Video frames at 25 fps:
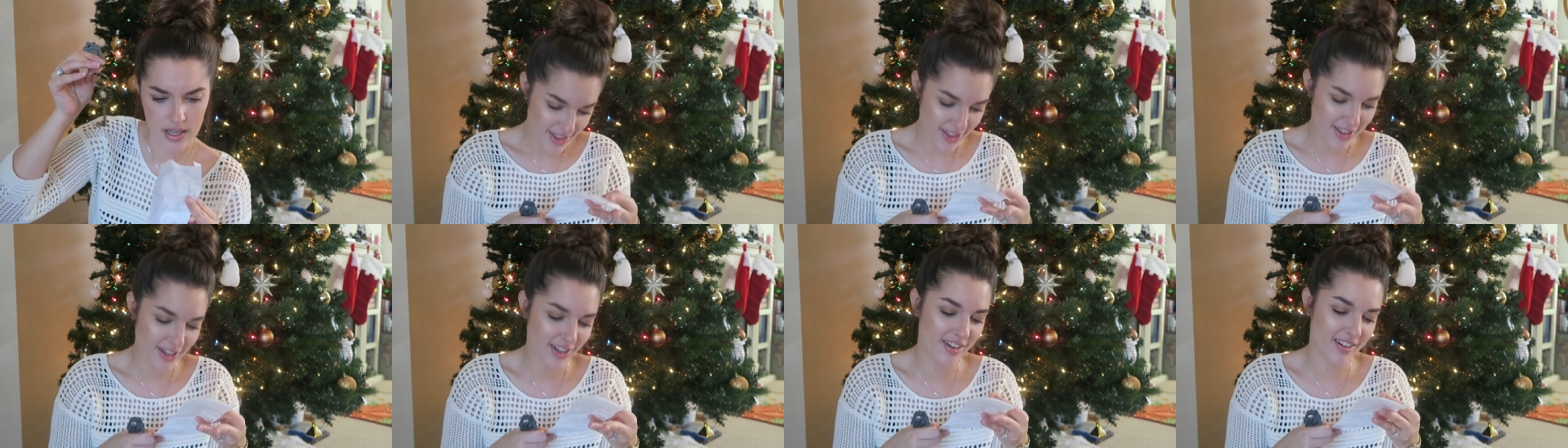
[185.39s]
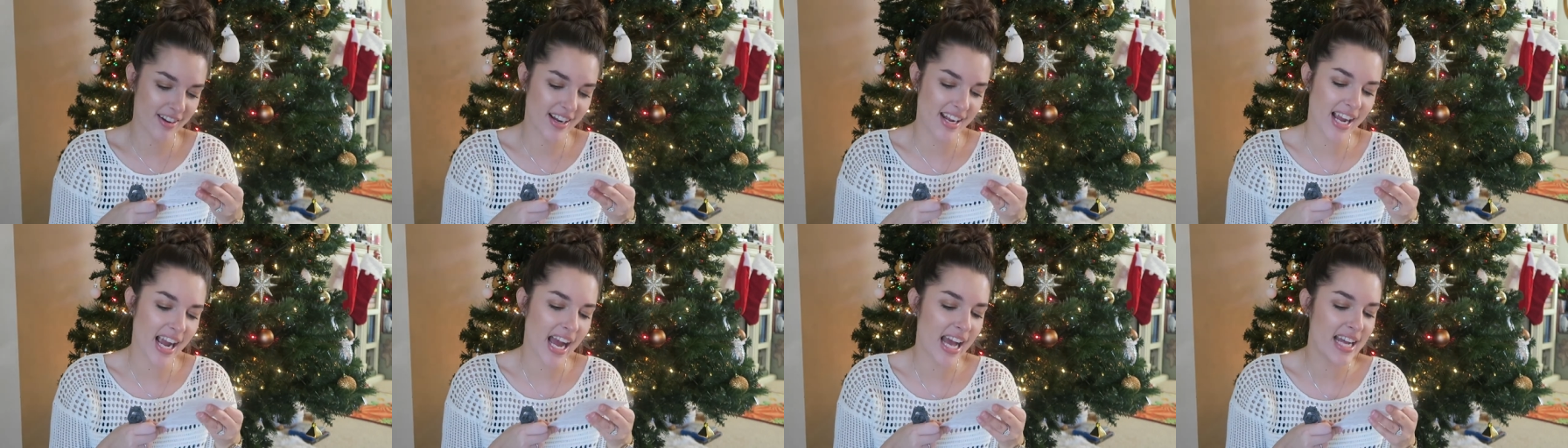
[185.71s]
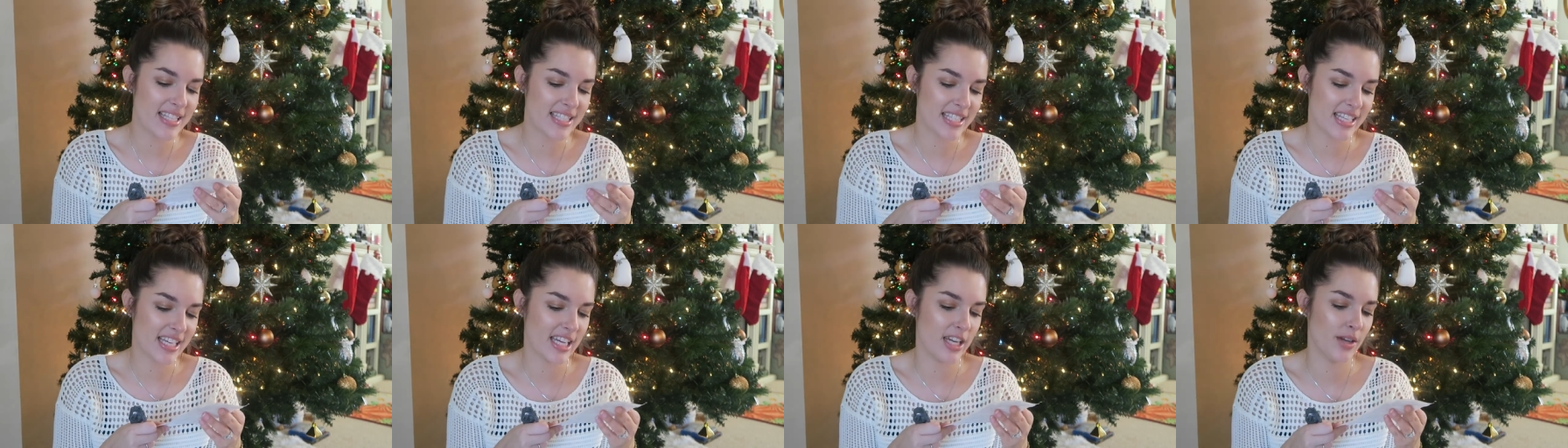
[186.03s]
The
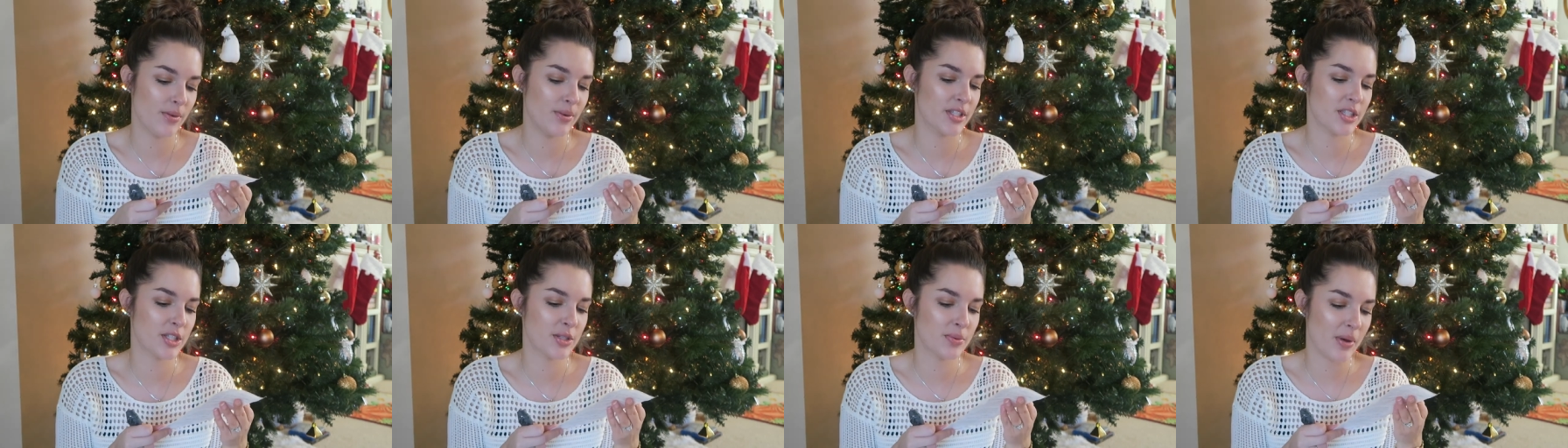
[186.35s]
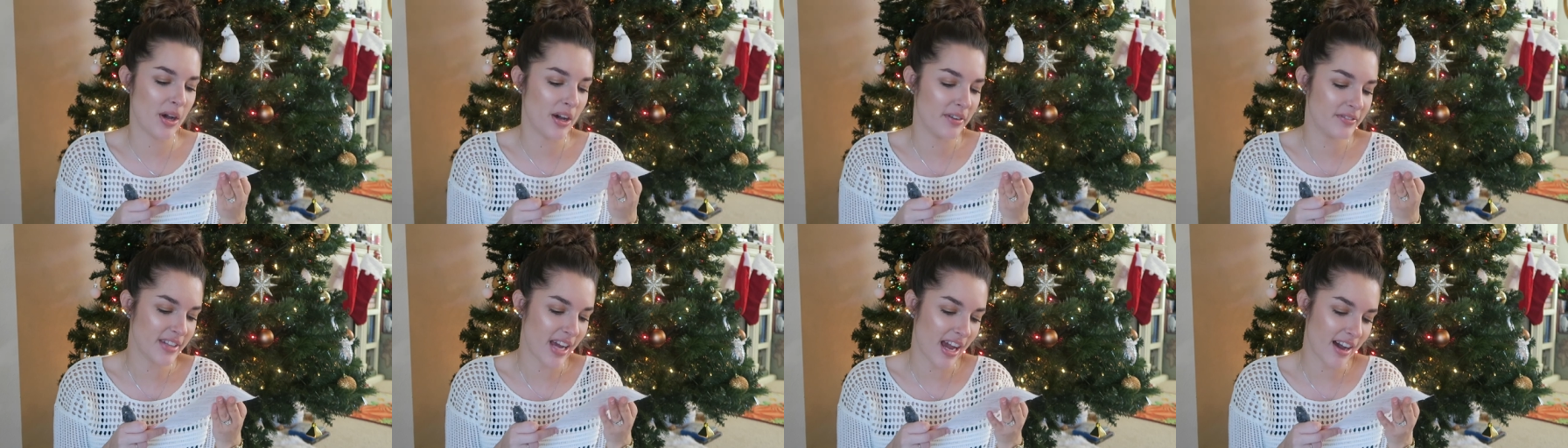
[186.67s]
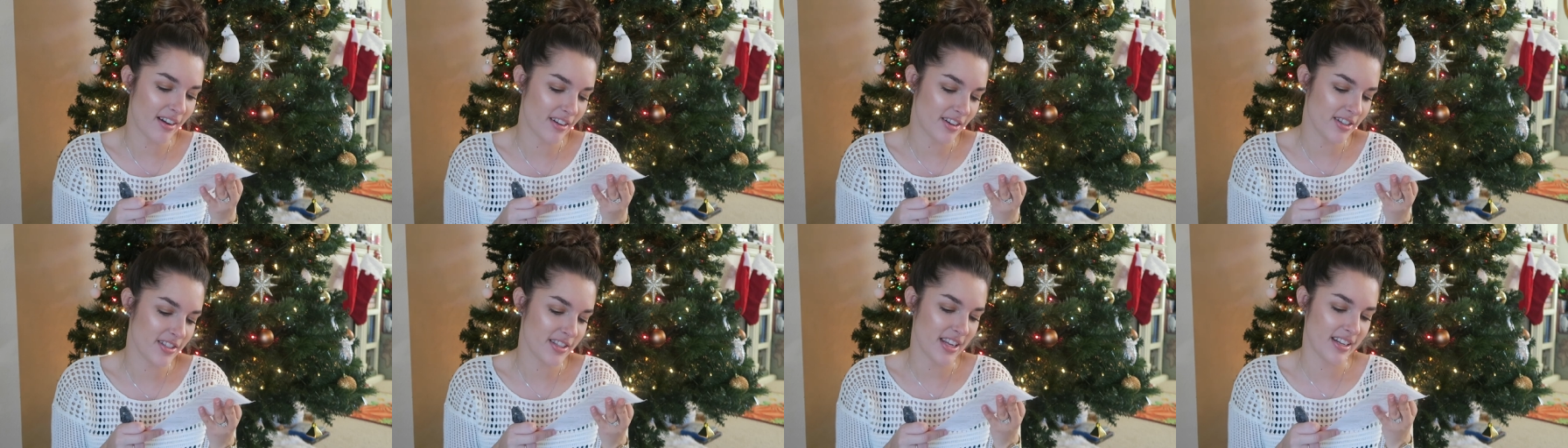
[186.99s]
Gringotts key was
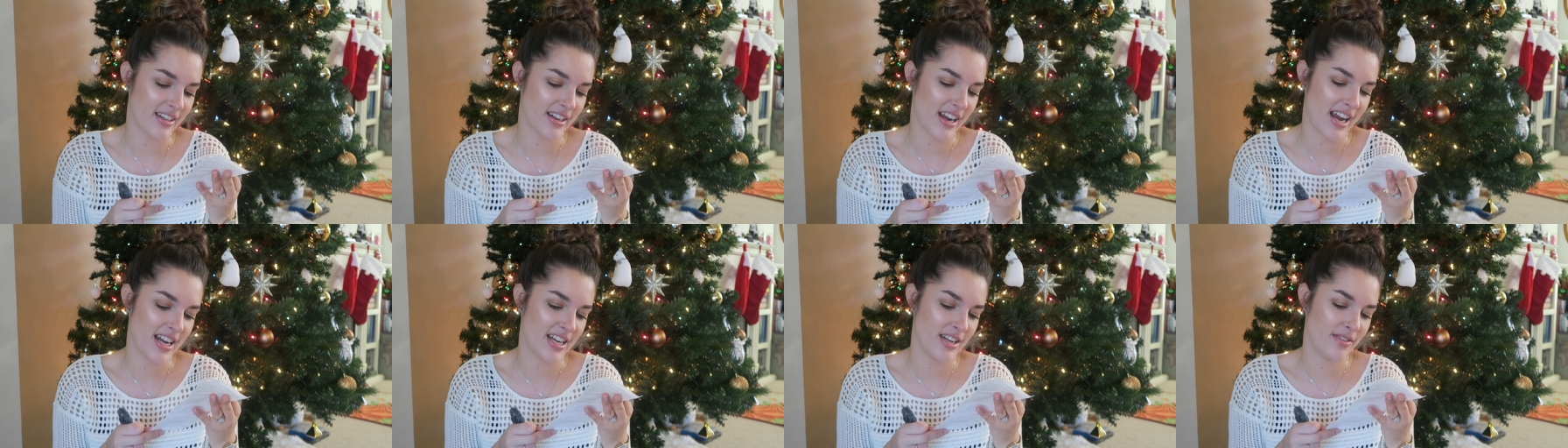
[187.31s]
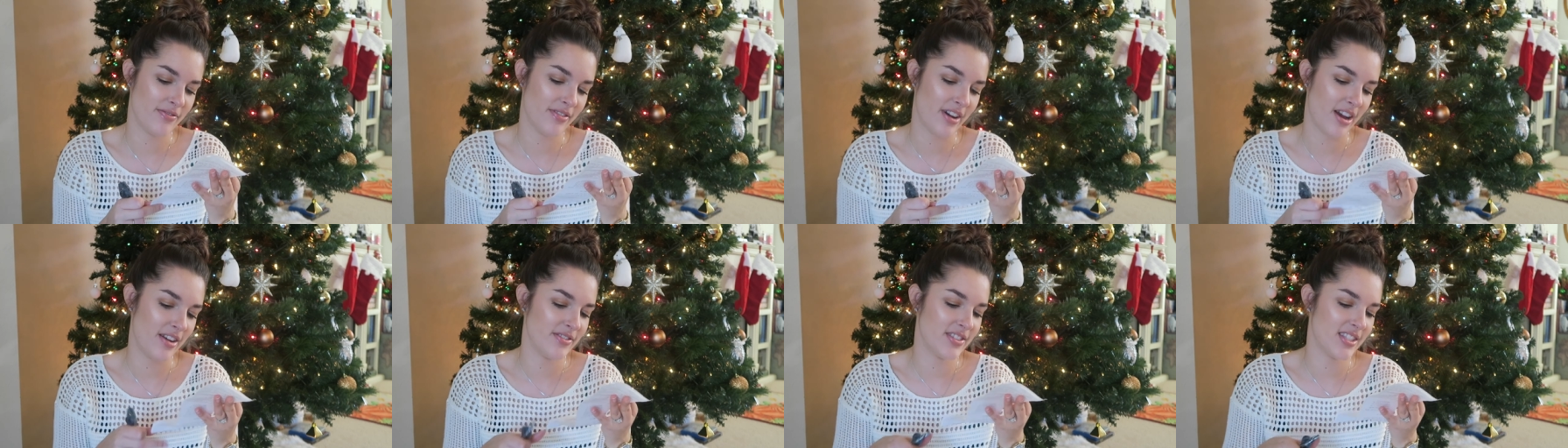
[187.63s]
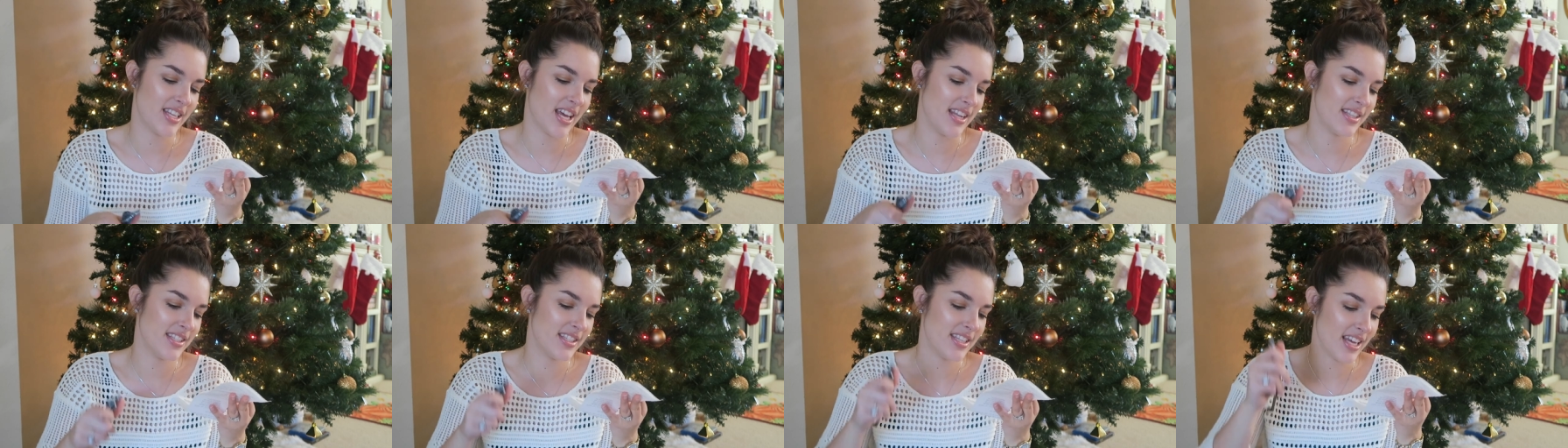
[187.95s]

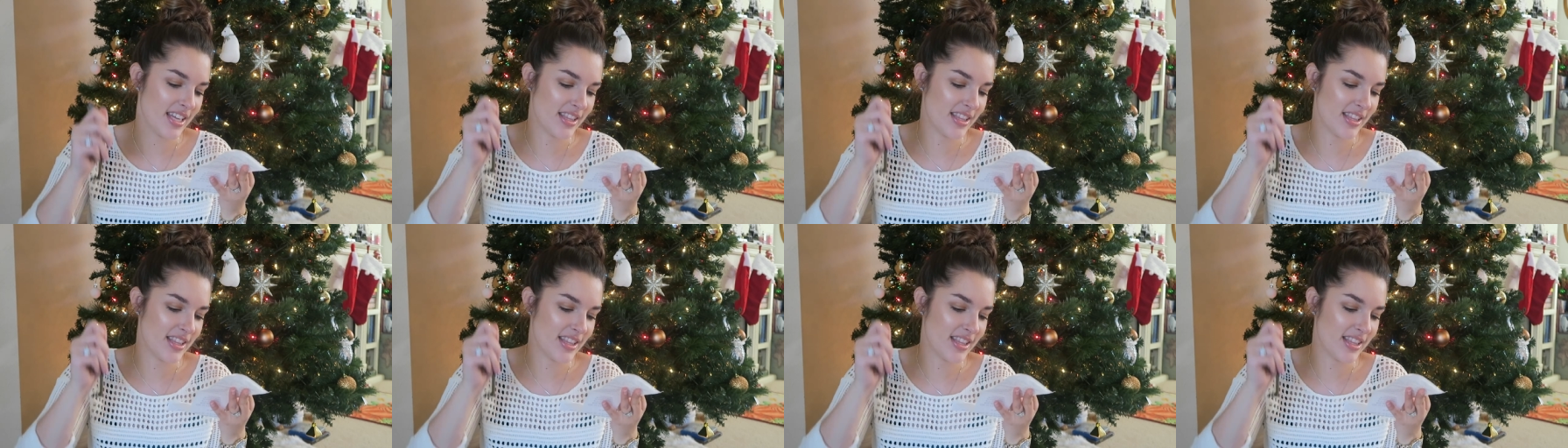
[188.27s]
$12.95